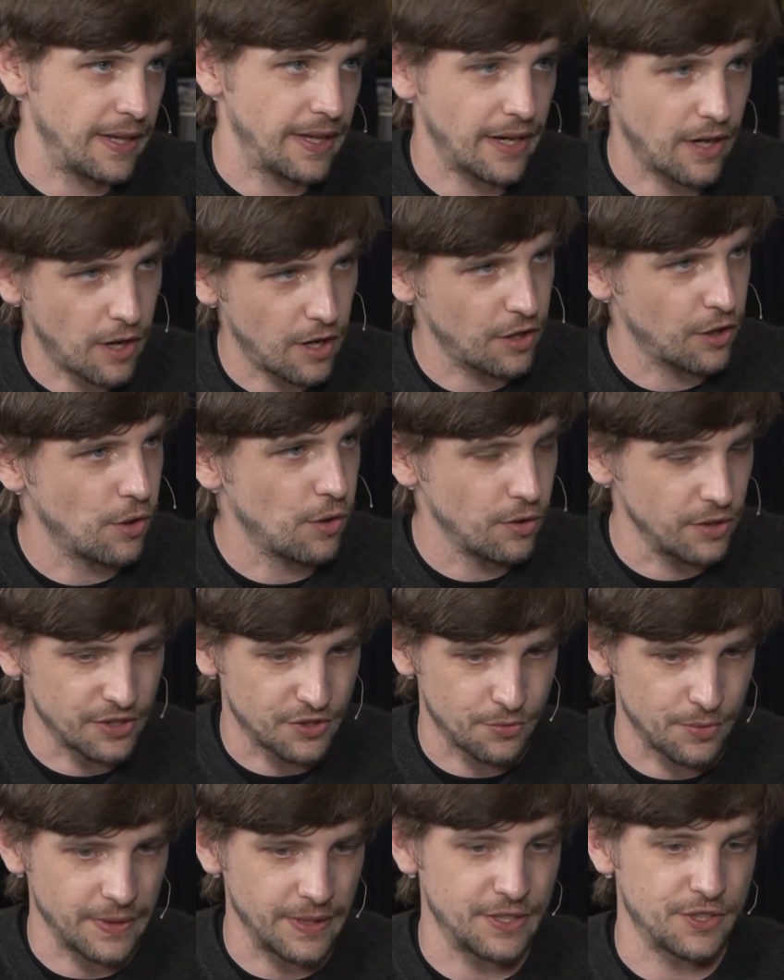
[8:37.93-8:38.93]
Like our goal
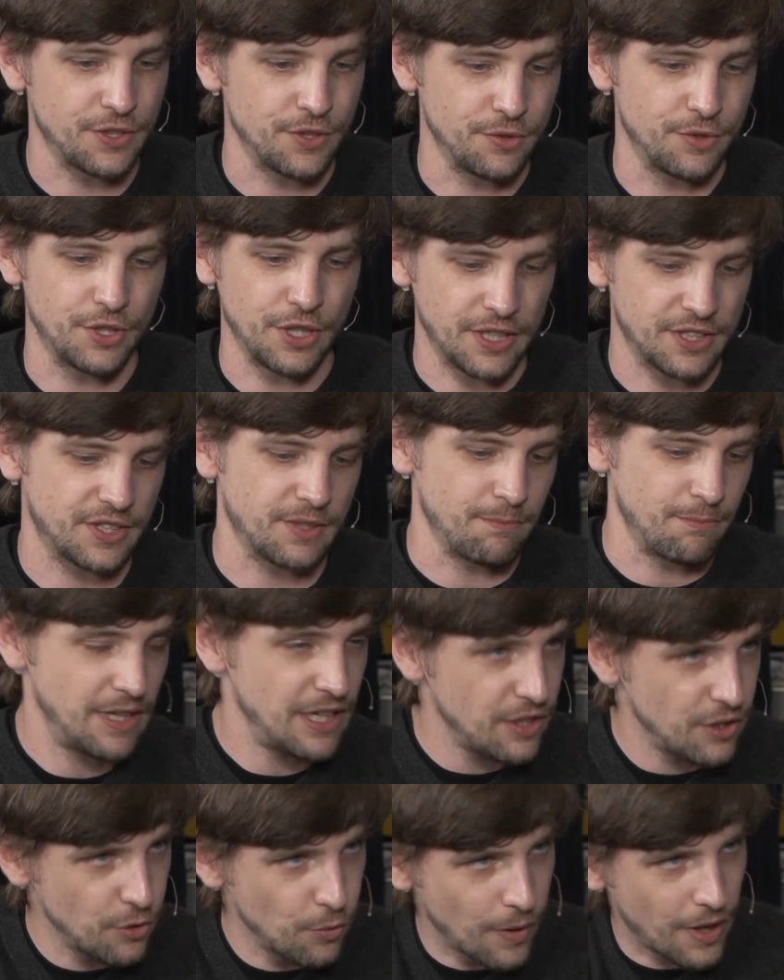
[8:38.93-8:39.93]
is really to just
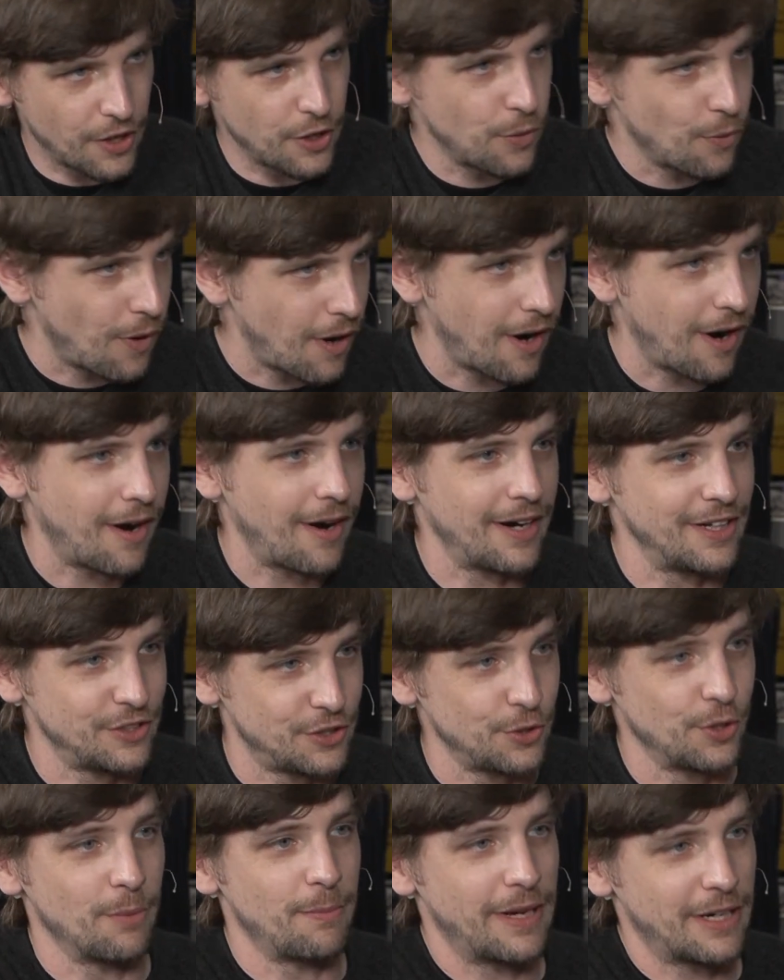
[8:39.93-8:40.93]
meet you where you are and
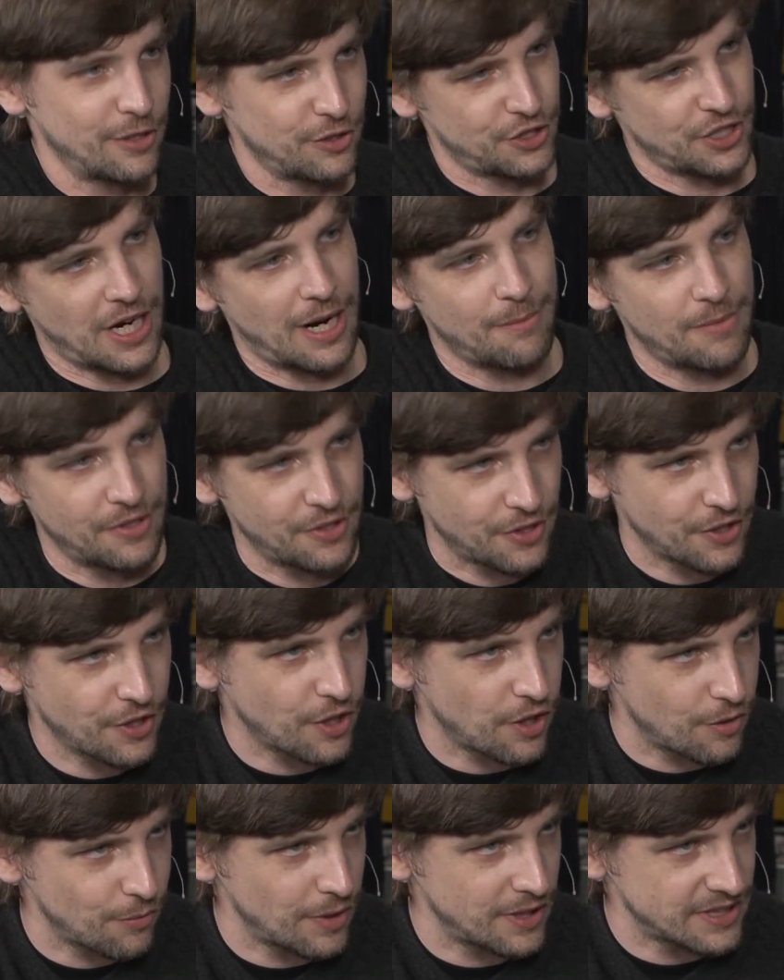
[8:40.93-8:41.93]
do a better job than your
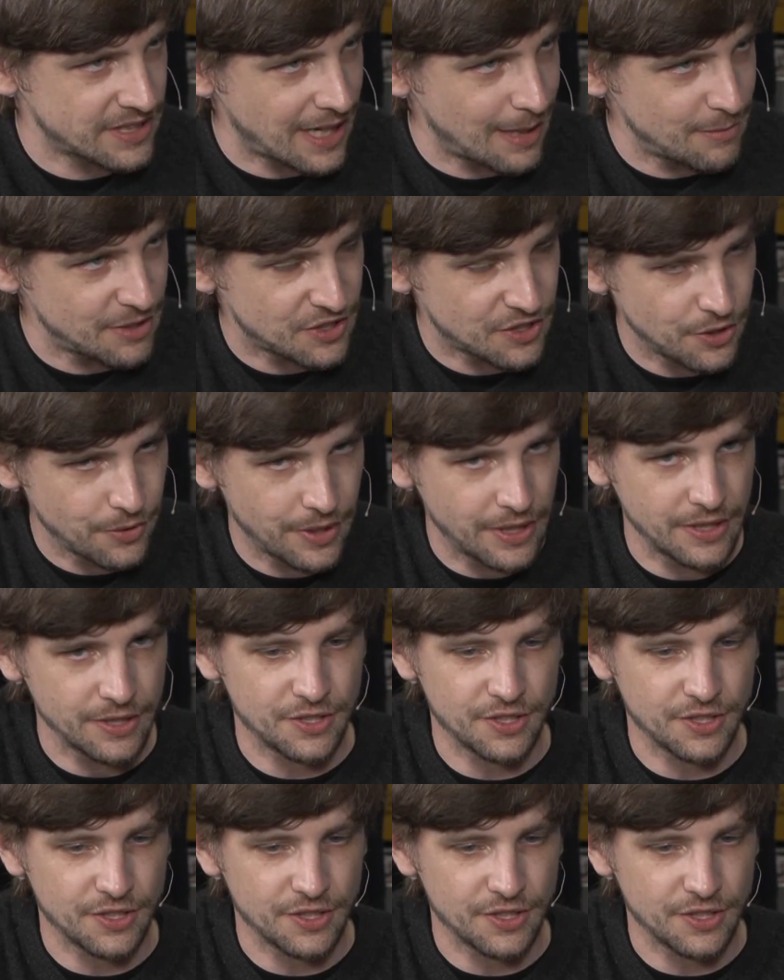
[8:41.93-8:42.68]
current runtime is doing.